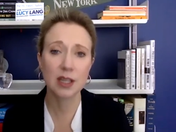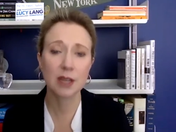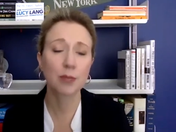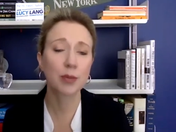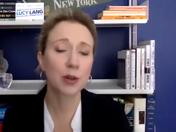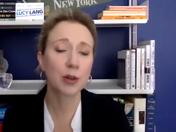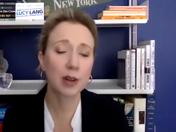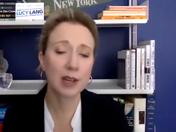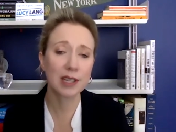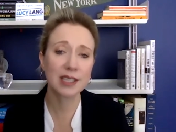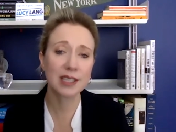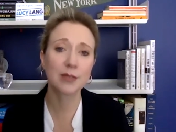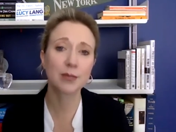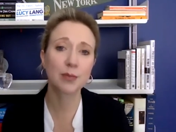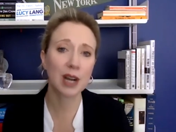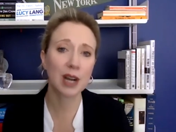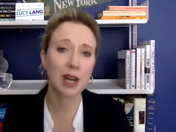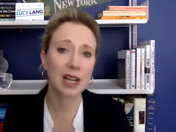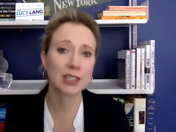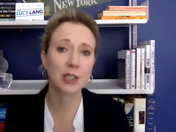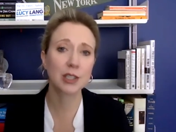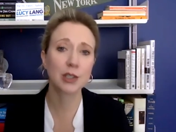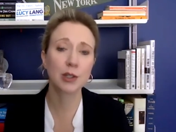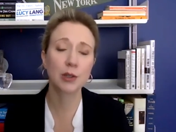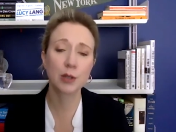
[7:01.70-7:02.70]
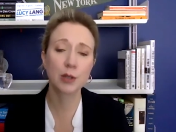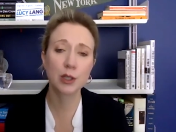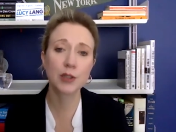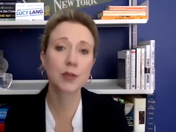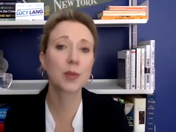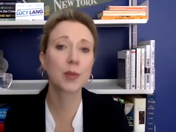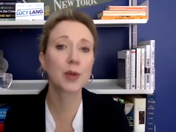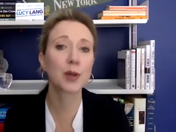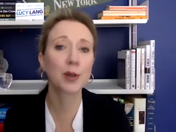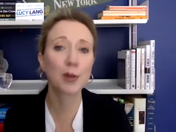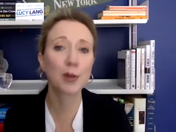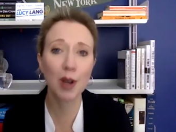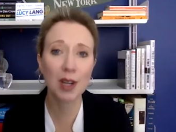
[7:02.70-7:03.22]
of progressive prosecutors
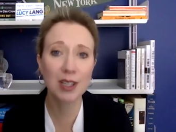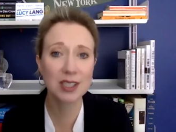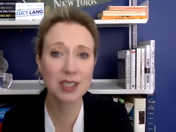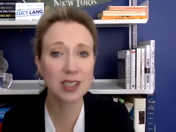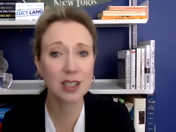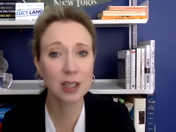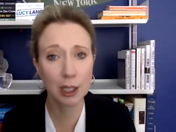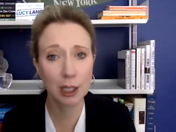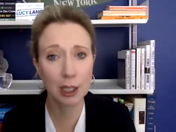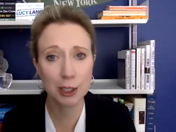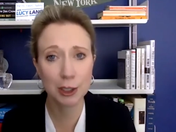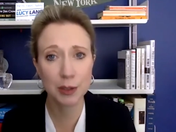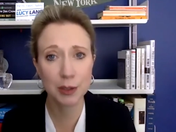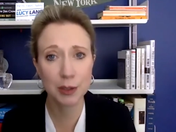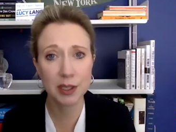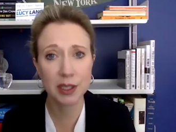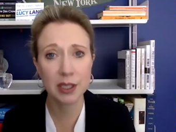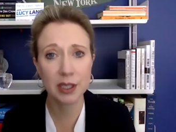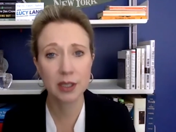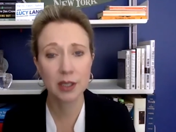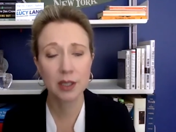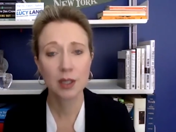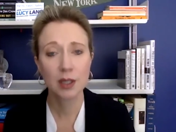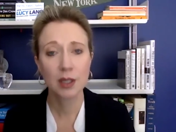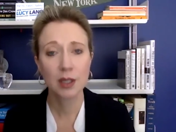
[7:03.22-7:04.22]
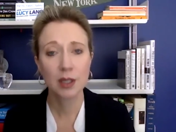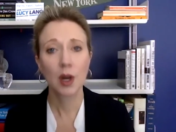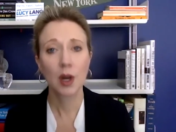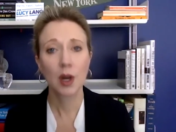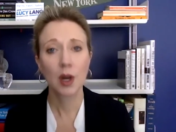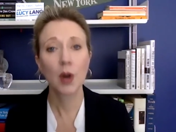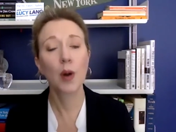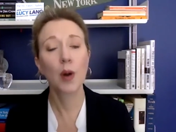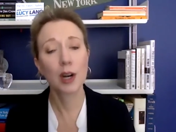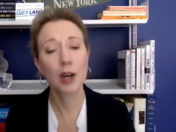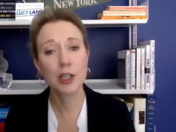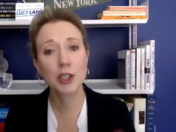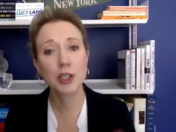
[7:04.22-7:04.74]
from across the country
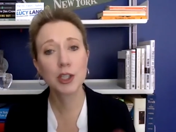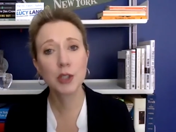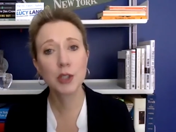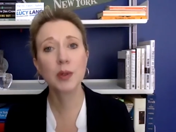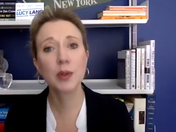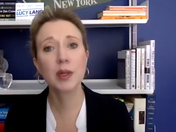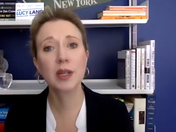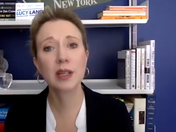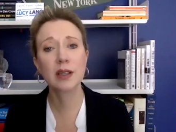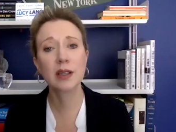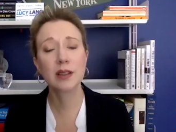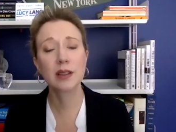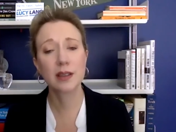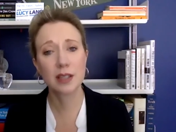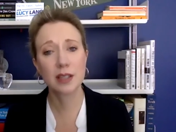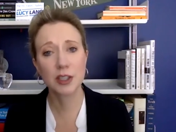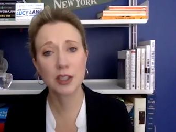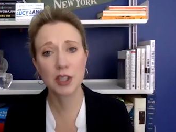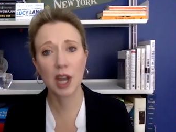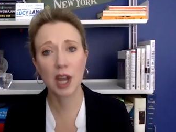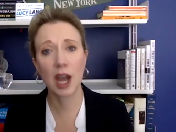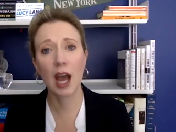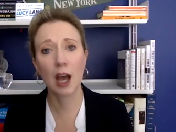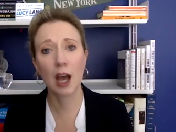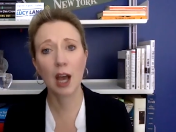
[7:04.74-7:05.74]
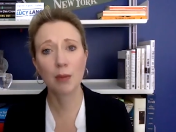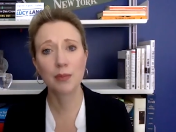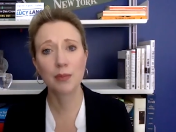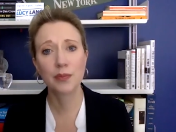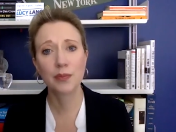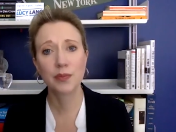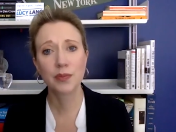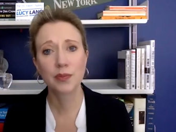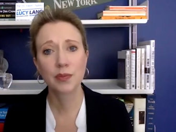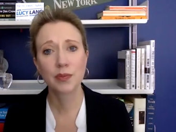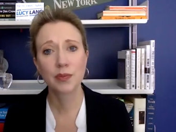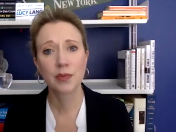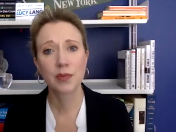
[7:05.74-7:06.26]
who are doing the job
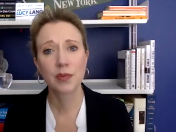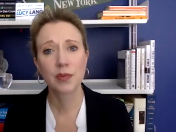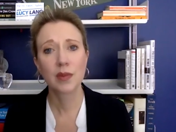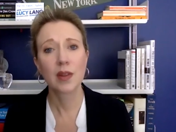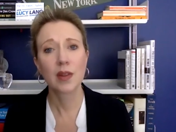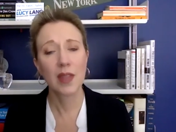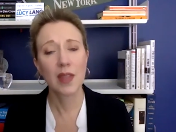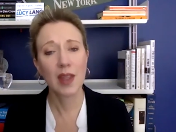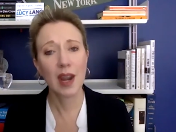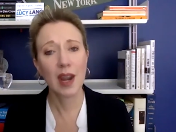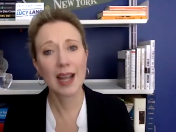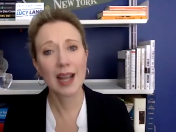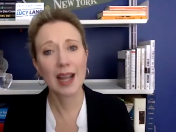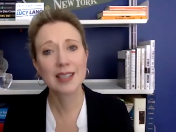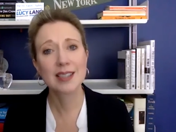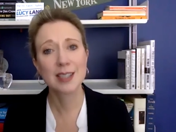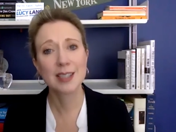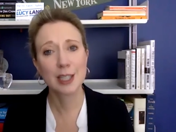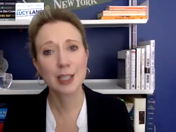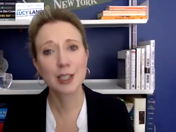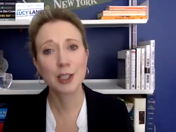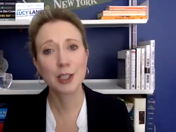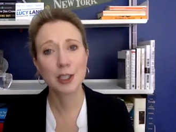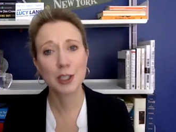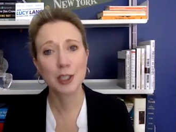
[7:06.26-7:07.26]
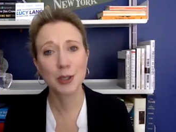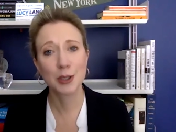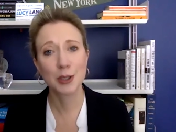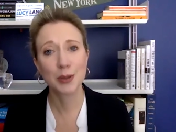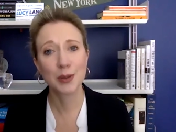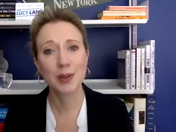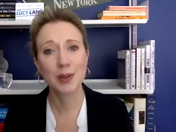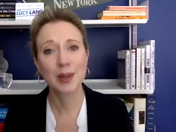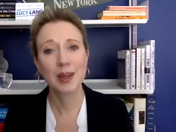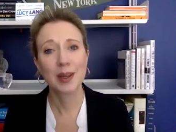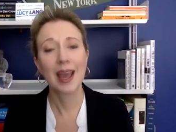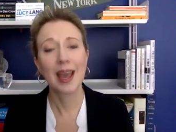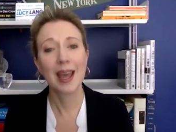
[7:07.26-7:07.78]
that I seek to do
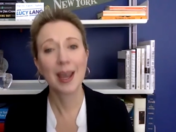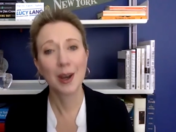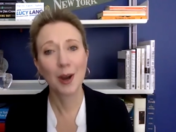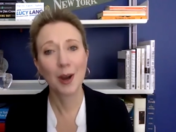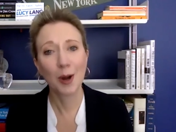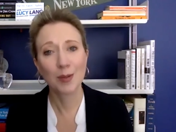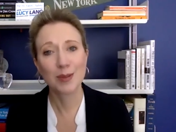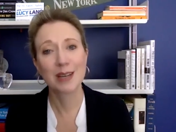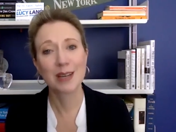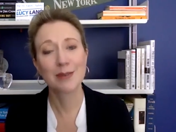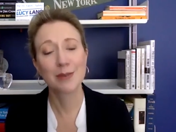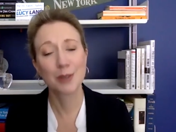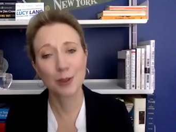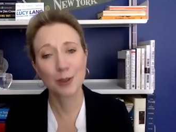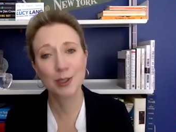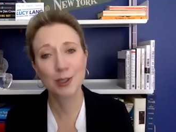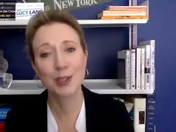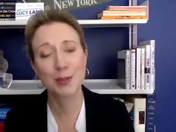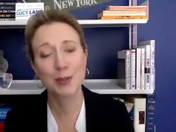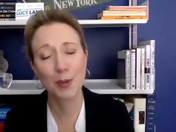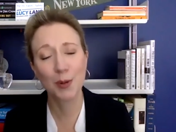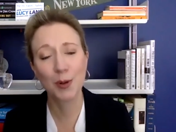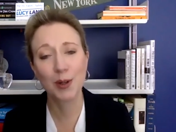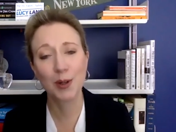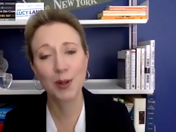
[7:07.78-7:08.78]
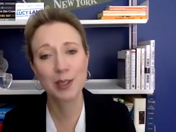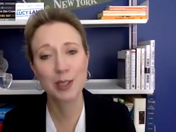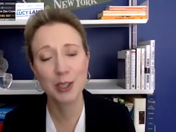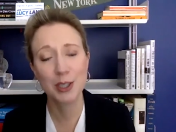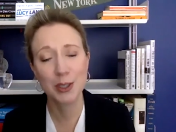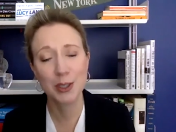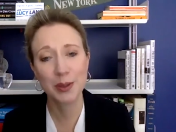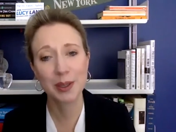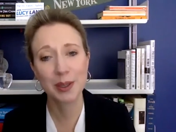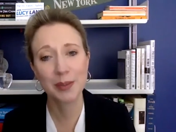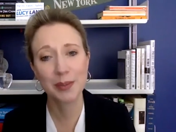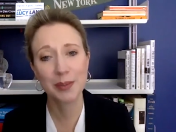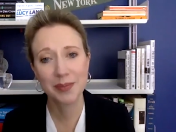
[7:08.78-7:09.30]
and hope to have your support in
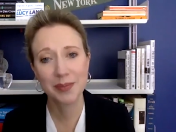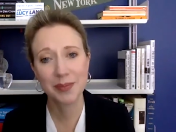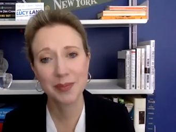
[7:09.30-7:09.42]
doing.